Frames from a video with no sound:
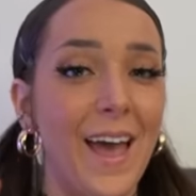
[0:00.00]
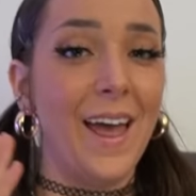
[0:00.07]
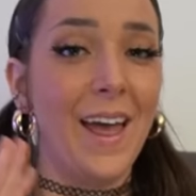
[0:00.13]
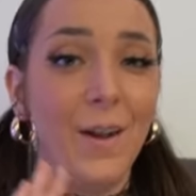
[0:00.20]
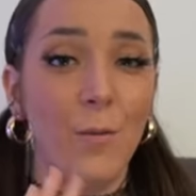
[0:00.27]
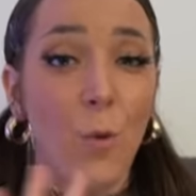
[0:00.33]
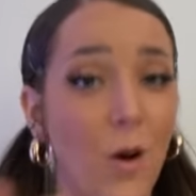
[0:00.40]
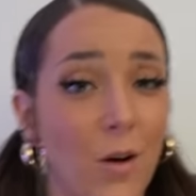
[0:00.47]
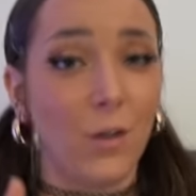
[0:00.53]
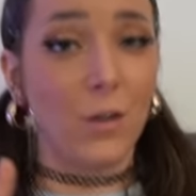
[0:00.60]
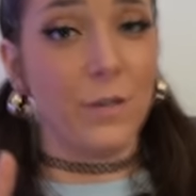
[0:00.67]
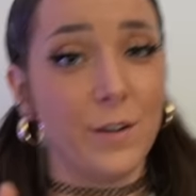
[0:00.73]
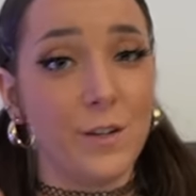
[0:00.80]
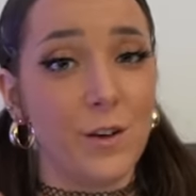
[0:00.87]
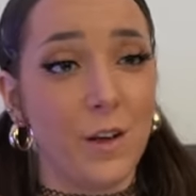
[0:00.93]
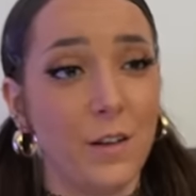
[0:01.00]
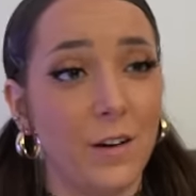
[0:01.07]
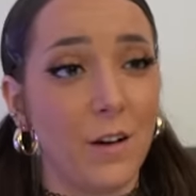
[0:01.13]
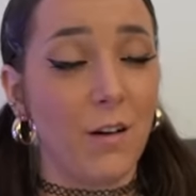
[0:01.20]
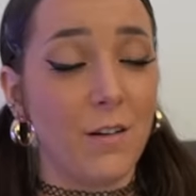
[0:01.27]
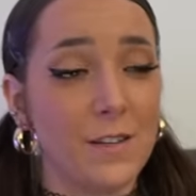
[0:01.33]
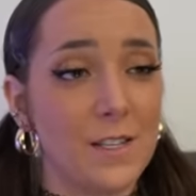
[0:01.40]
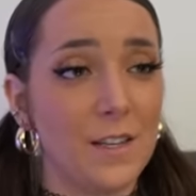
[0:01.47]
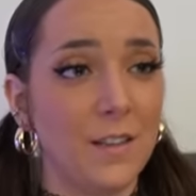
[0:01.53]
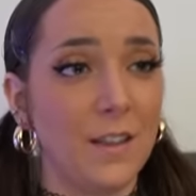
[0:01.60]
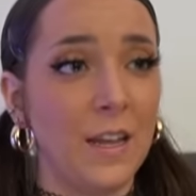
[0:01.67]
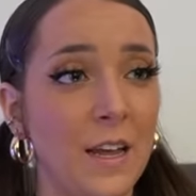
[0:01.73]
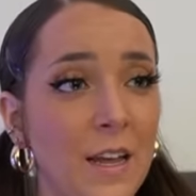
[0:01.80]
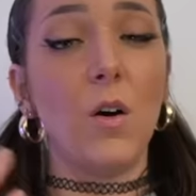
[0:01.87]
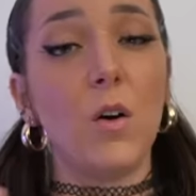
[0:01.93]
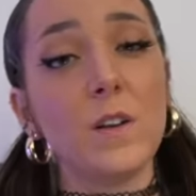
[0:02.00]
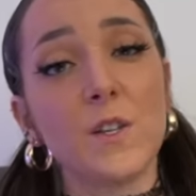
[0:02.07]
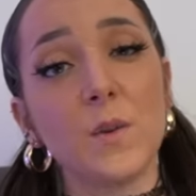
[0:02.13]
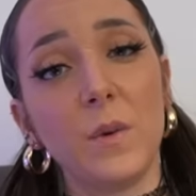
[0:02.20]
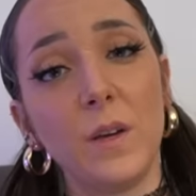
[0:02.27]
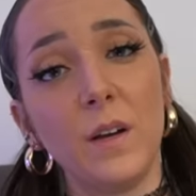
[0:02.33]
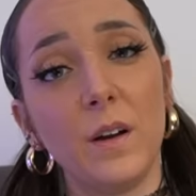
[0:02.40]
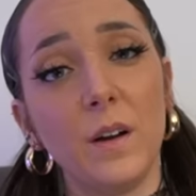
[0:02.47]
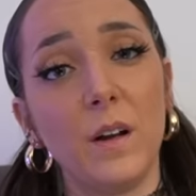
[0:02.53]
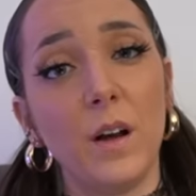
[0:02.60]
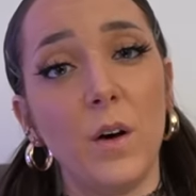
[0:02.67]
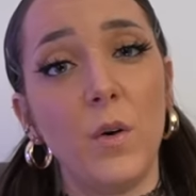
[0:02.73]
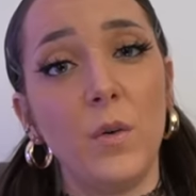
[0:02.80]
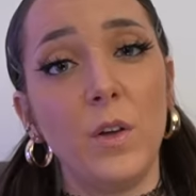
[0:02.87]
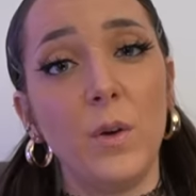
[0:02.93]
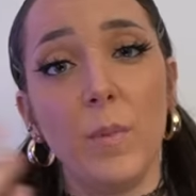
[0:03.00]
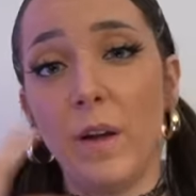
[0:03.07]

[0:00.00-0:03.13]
and walk all over each other constantly. Also, a year ago, you